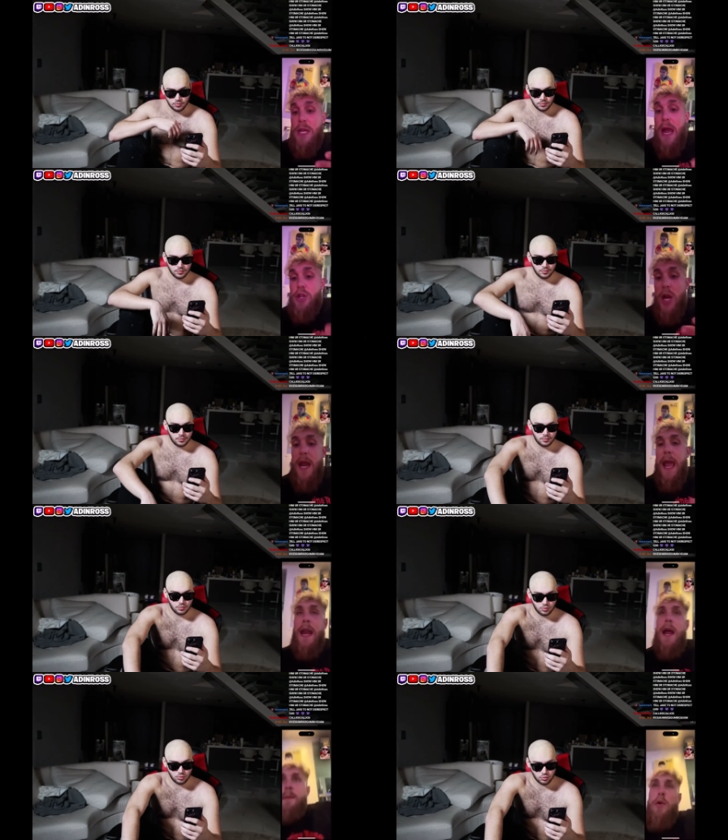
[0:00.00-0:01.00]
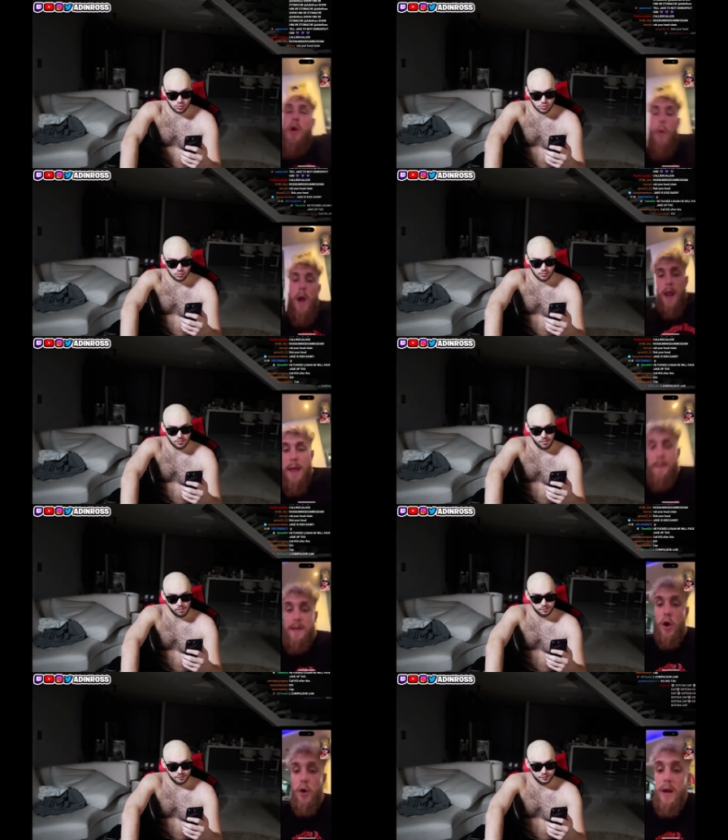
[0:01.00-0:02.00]
not trying to hate on him, bro. What him and
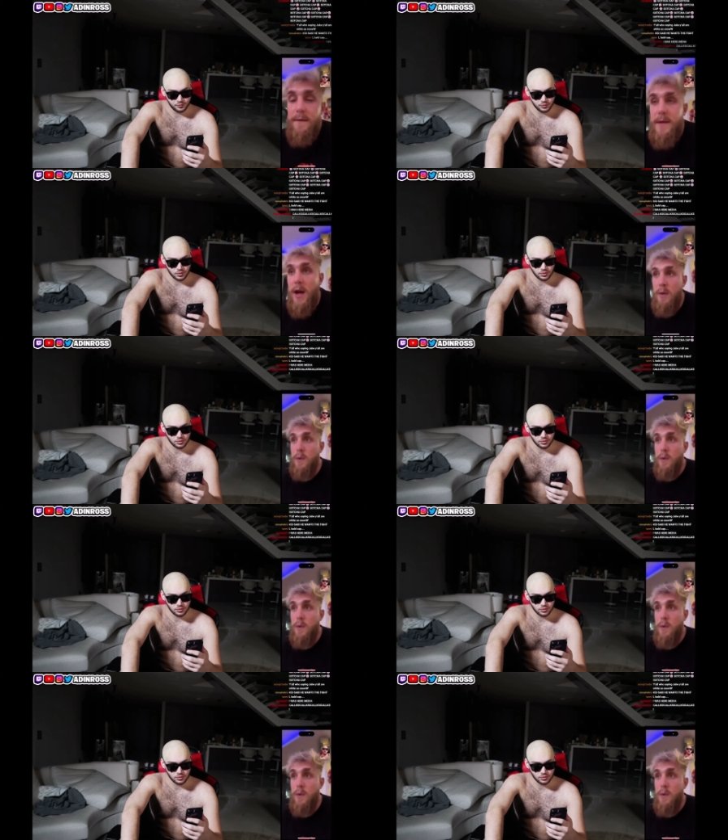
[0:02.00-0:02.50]
Logan have done